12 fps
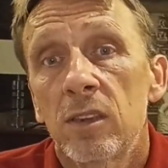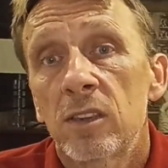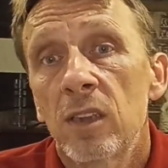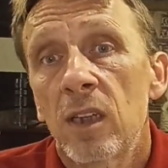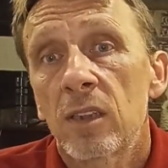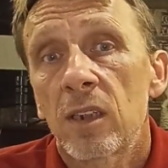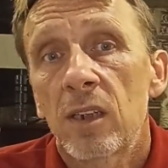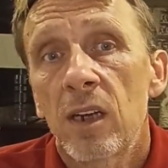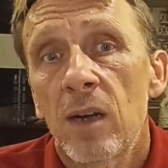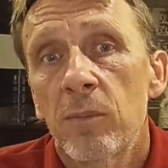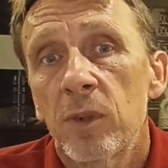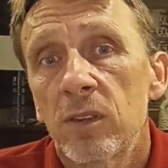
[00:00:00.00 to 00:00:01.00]
It is not
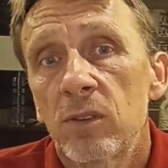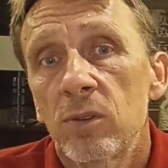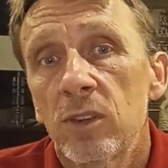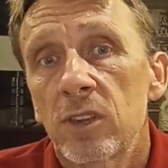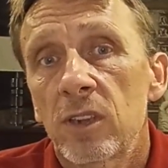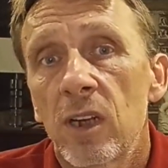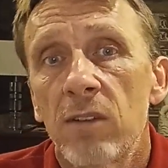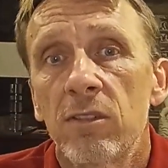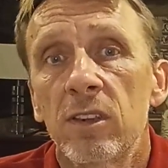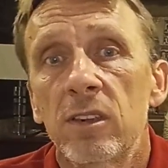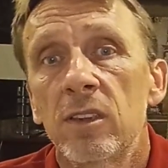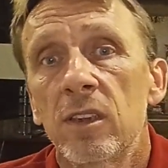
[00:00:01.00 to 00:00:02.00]
uncommon to
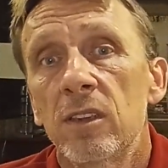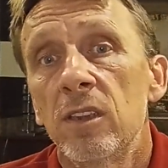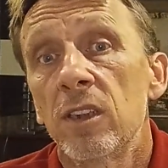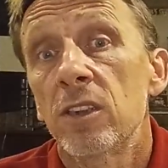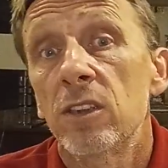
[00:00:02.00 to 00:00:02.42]
discover that the